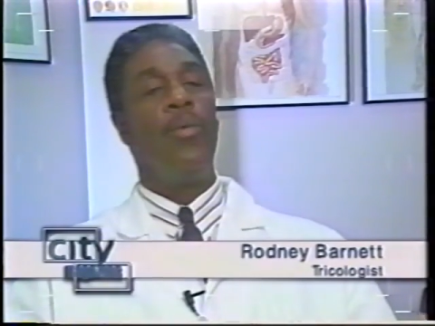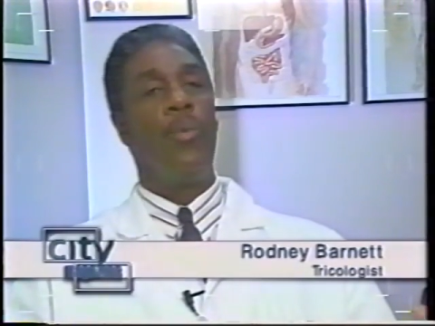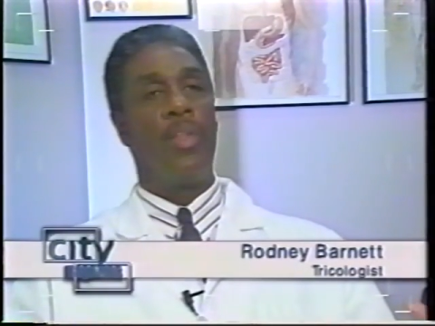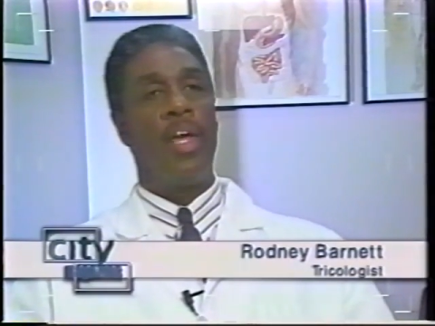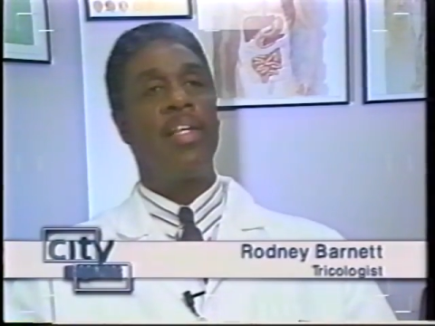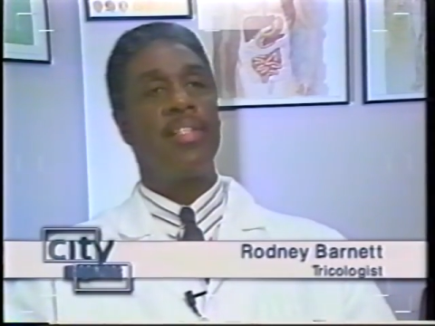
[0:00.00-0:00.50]

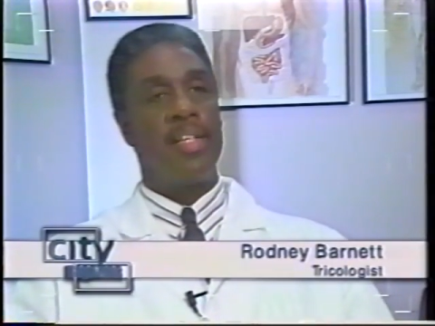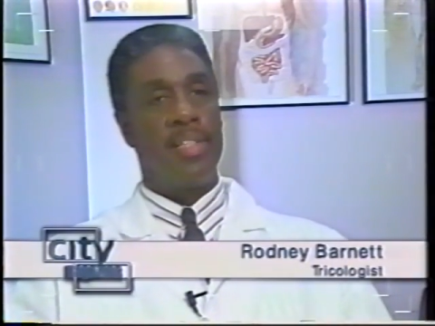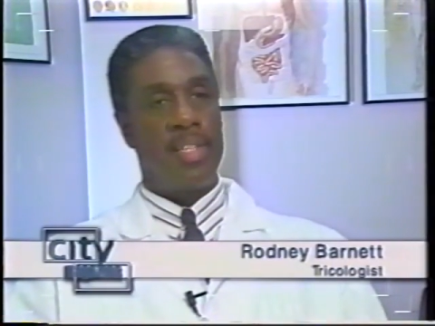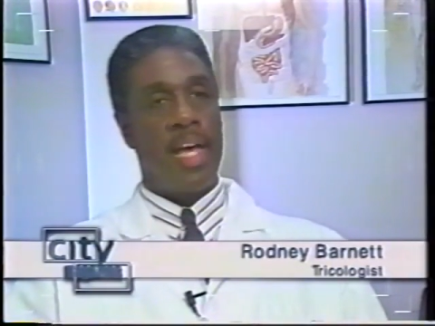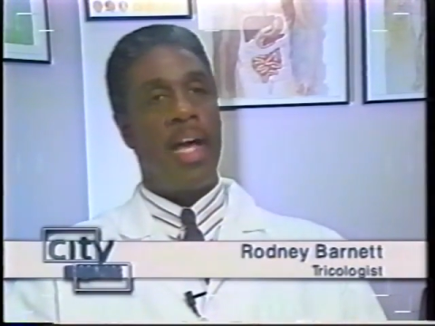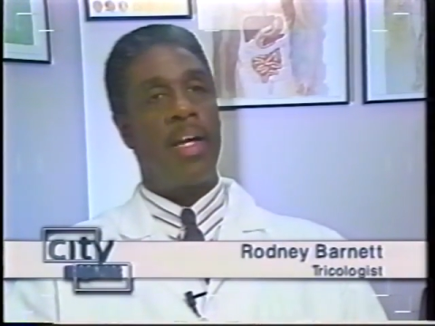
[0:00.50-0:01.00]
Well, that's
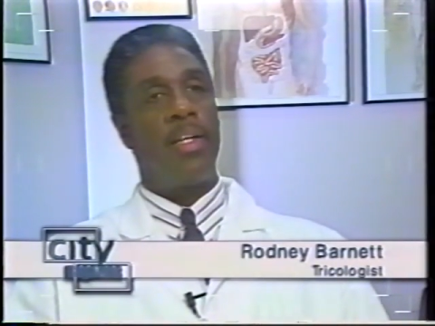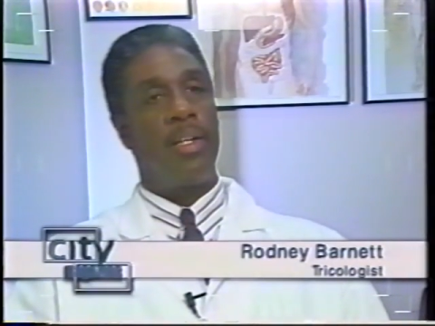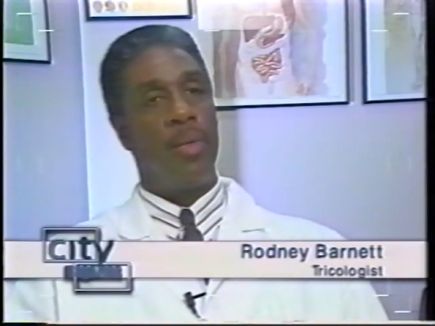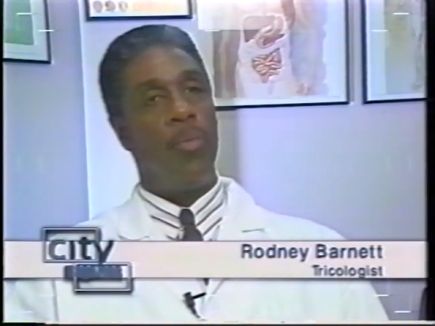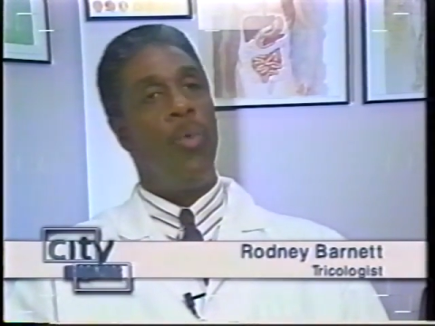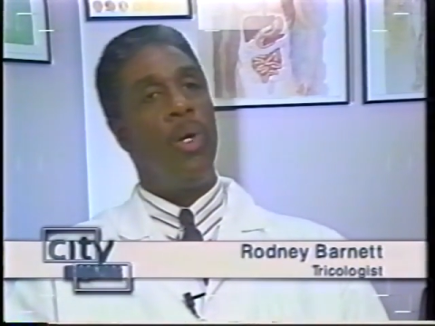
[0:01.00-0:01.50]

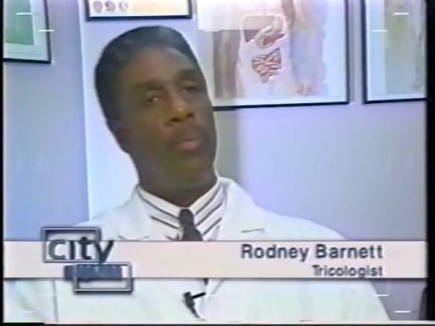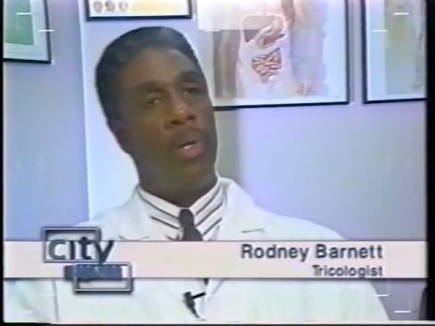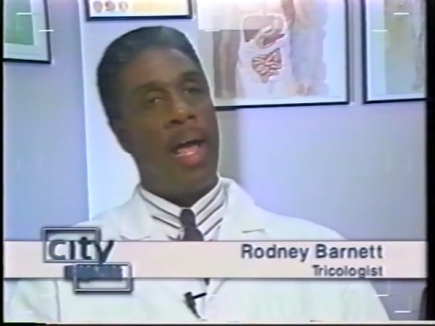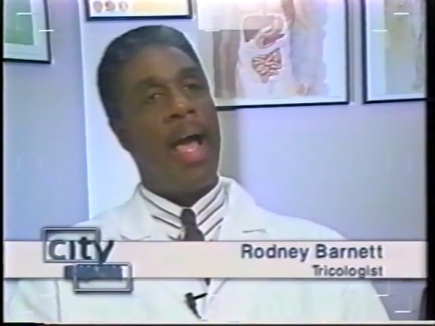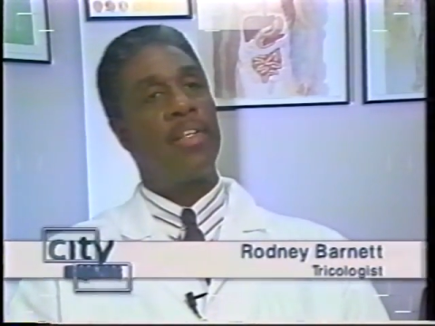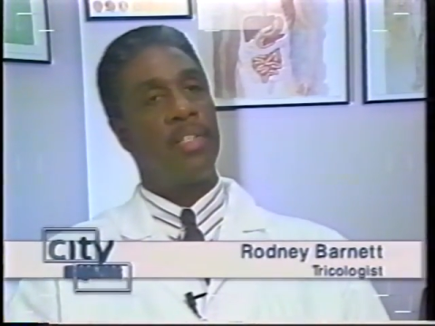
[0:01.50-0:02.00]
exactly what
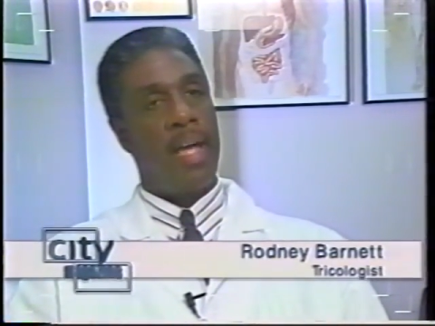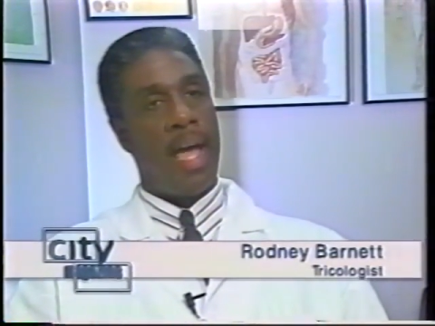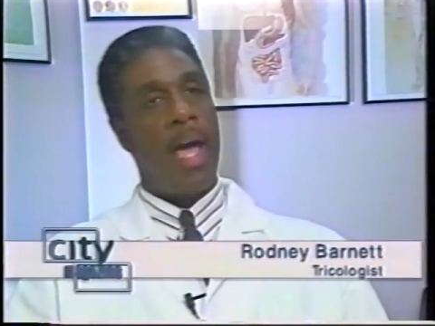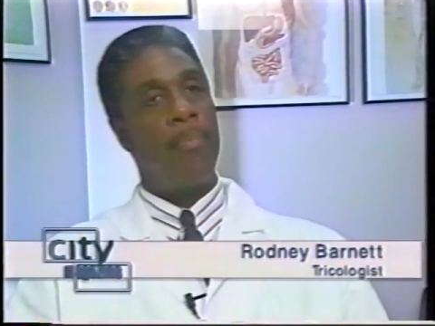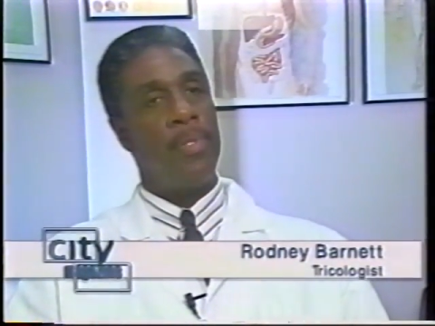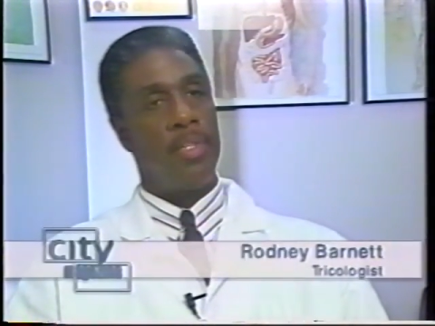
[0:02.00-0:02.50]
will actually
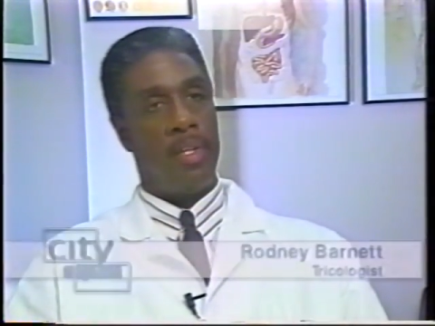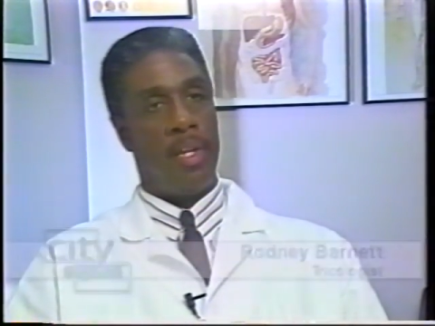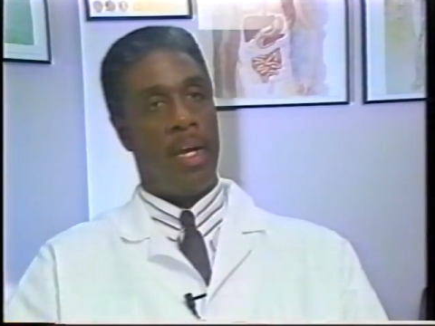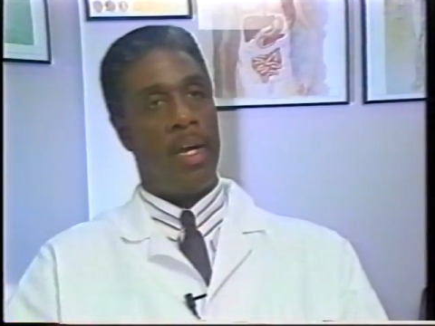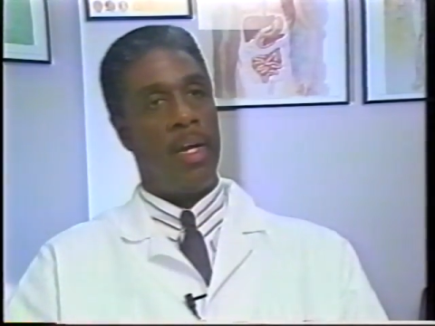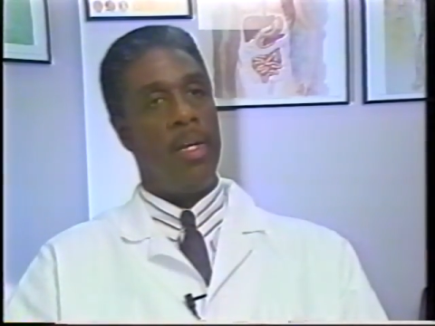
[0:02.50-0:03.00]
happen to the
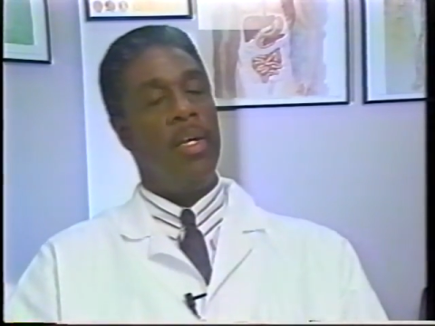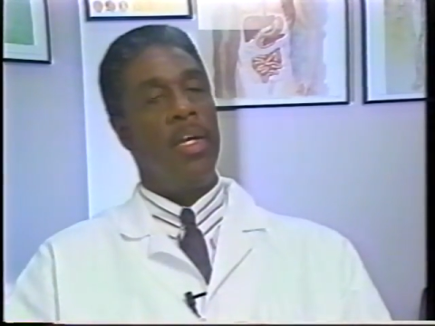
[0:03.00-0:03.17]
hair.